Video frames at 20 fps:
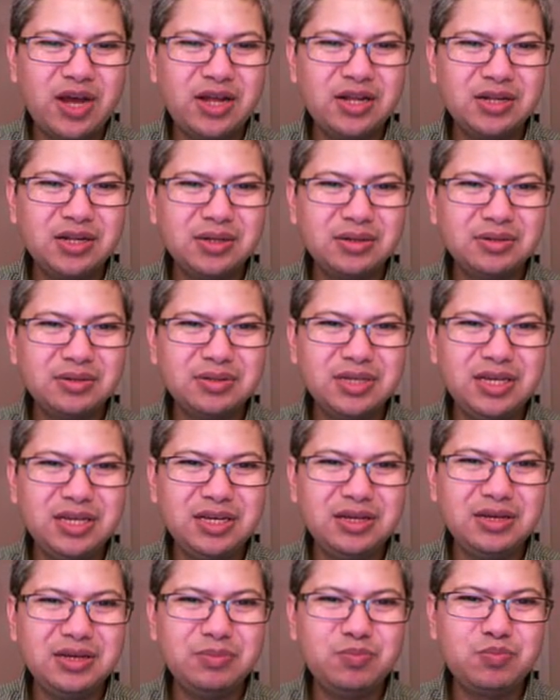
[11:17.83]
while
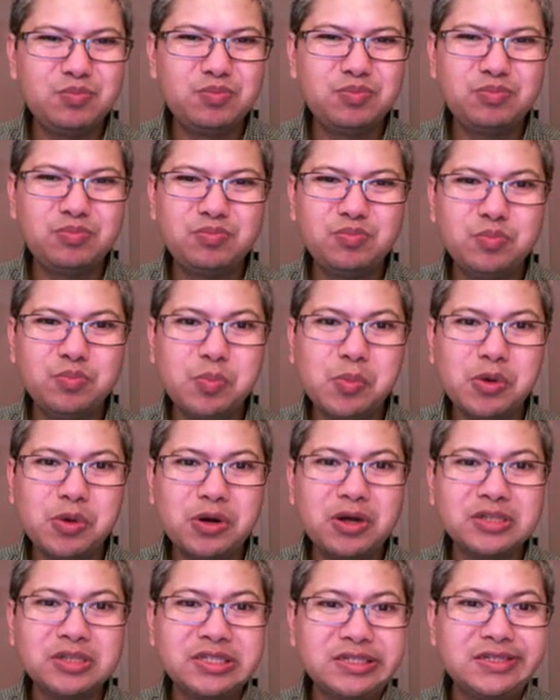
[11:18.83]
the
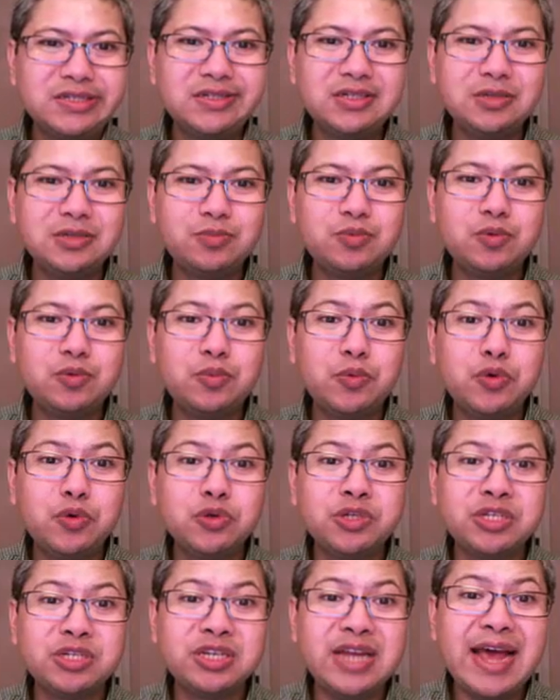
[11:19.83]
constant of
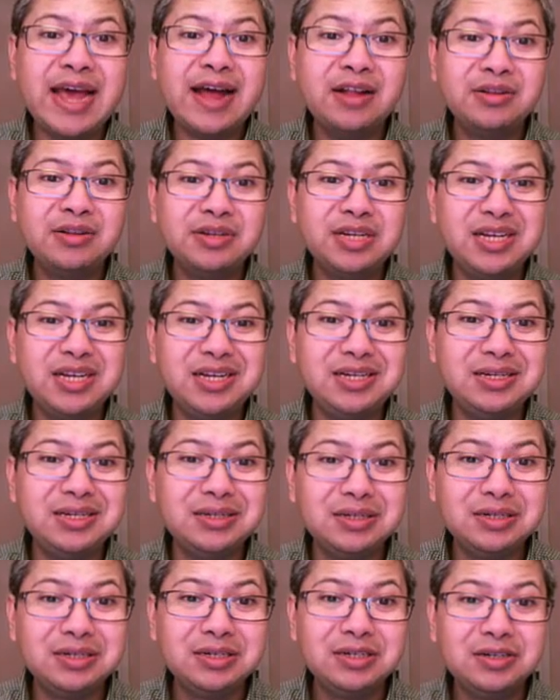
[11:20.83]

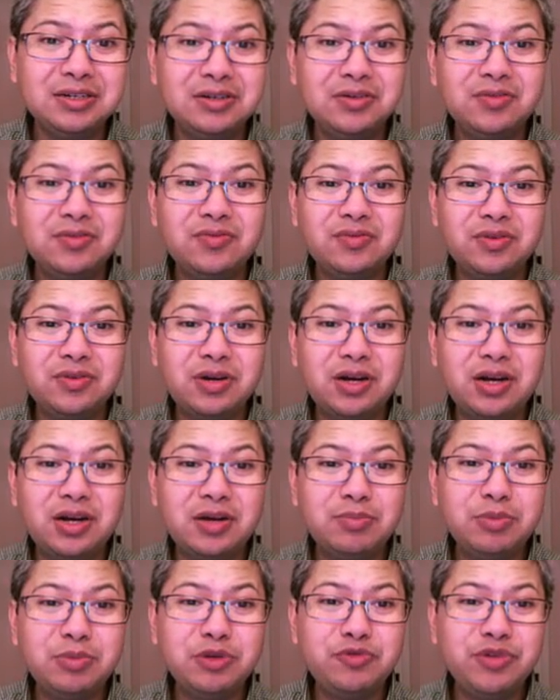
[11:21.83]
proportionality
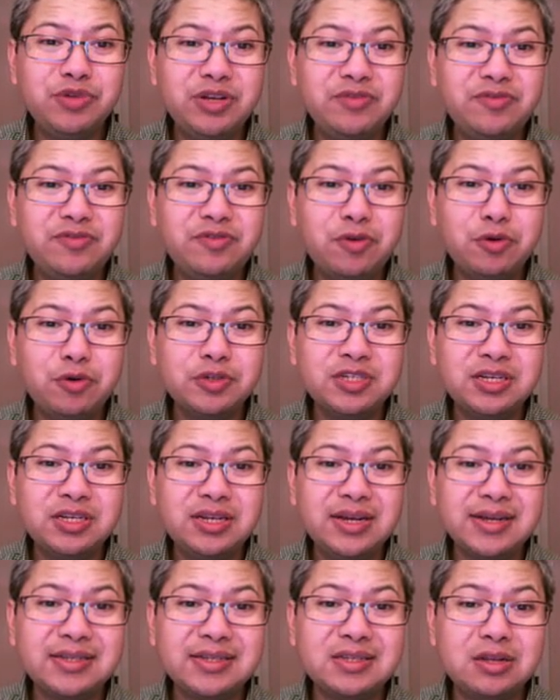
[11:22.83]
between force
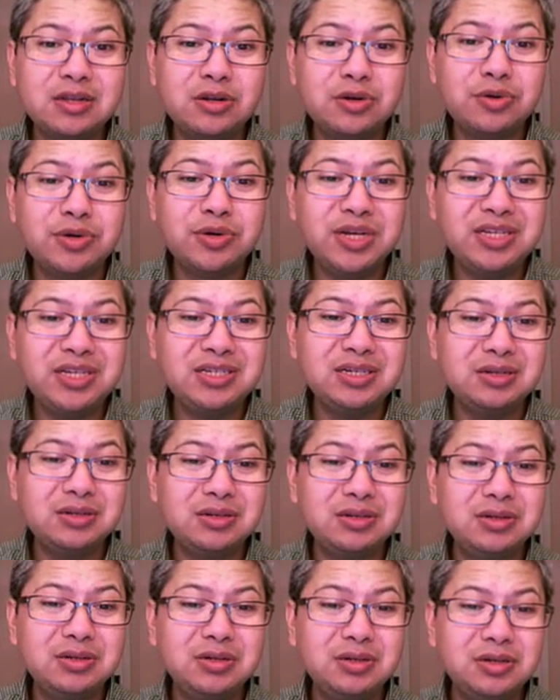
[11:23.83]
and
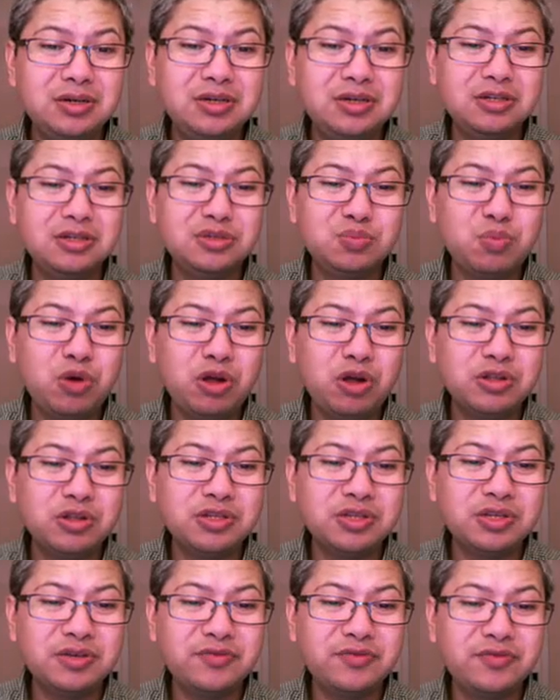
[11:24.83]
acceleration is
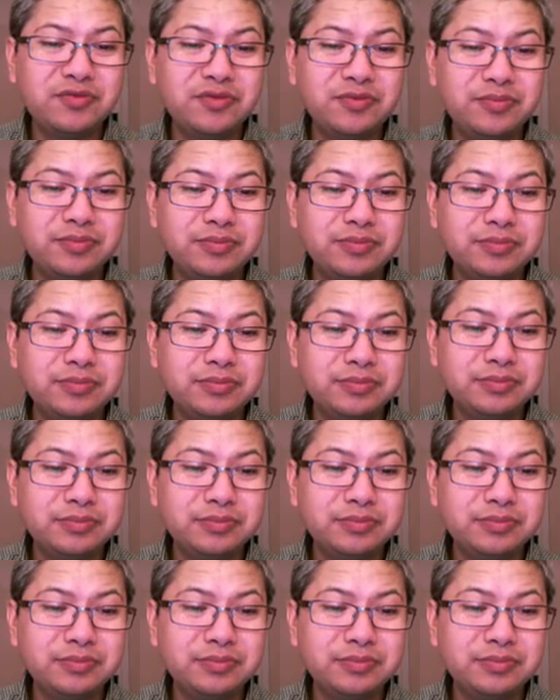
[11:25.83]
positive.